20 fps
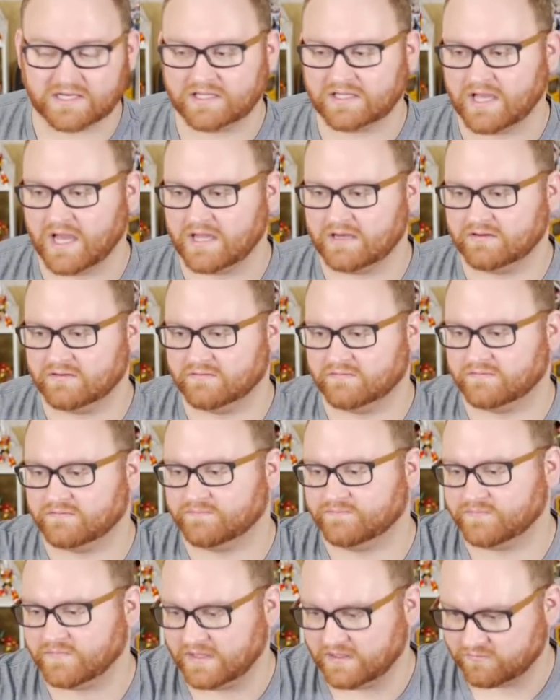any kind
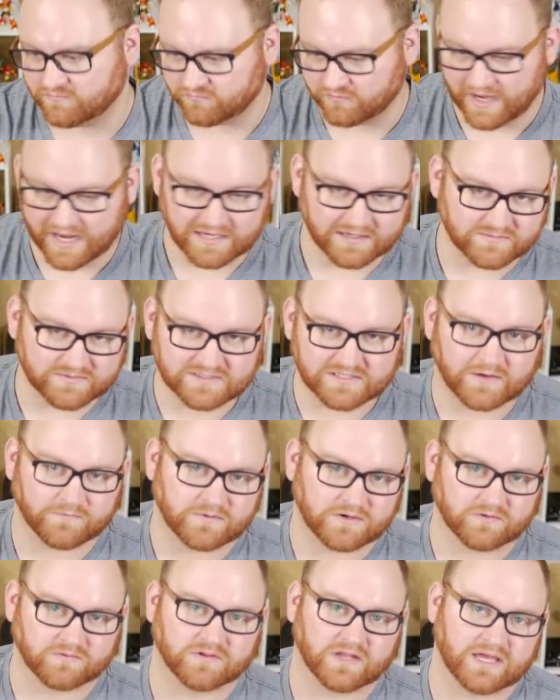of like random
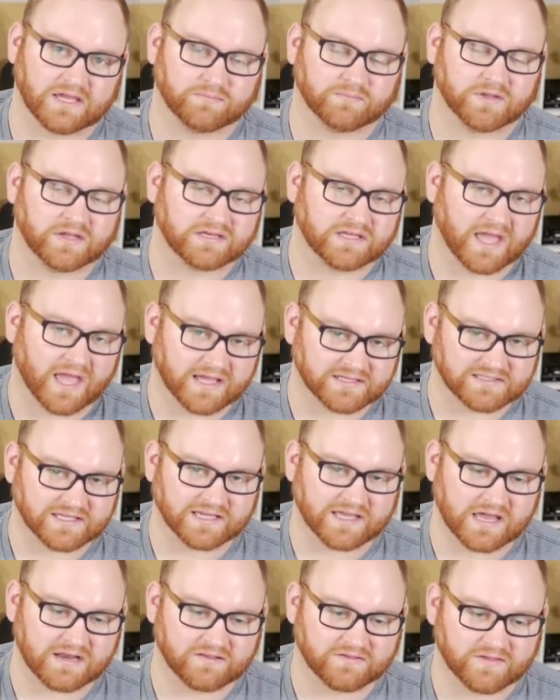stuff we don't like, Blood Gas,
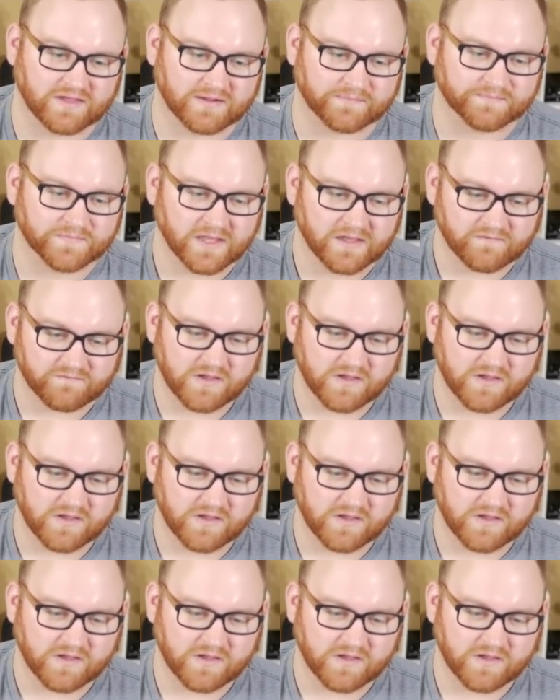that kind of thing.